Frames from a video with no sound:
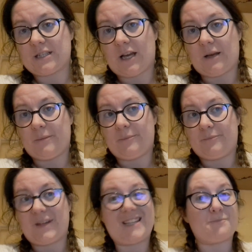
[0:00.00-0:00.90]

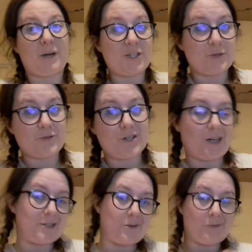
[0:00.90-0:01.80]
at least my children,
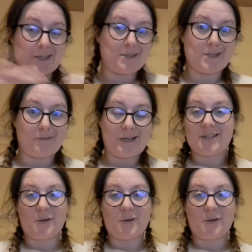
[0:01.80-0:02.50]
I